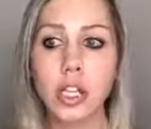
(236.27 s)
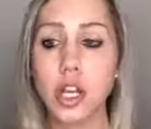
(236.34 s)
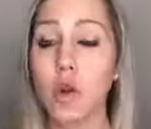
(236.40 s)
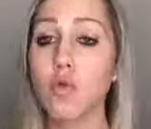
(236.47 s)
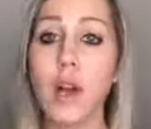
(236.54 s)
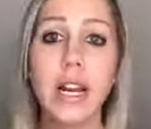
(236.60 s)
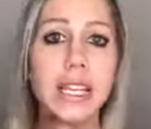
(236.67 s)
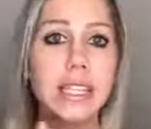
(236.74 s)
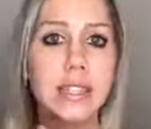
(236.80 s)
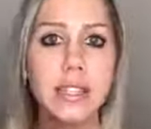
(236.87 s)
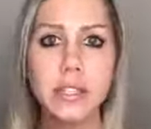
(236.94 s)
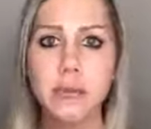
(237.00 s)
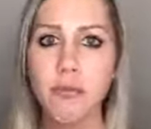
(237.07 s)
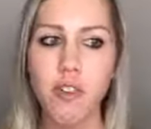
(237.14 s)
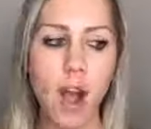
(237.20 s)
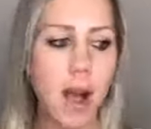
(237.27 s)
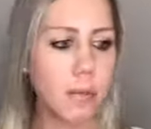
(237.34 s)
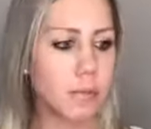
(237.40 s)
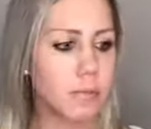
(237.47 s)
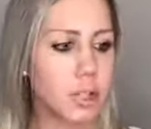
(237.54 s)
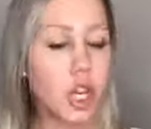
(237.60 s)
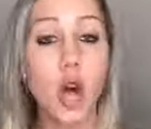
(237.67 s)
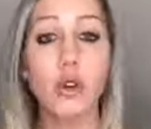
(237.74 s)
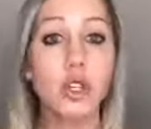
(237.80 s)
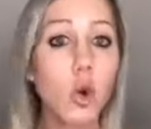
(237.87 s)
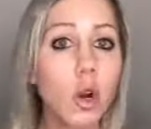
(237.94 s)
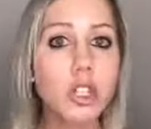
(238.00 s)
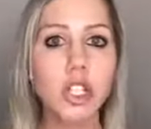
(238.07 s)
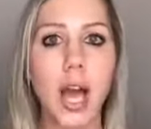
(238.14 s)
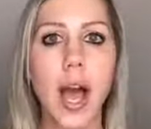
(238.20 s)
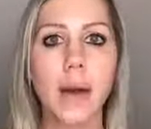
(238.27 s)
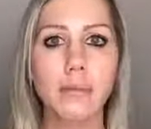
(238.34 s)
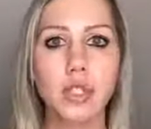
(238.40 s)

running from, your job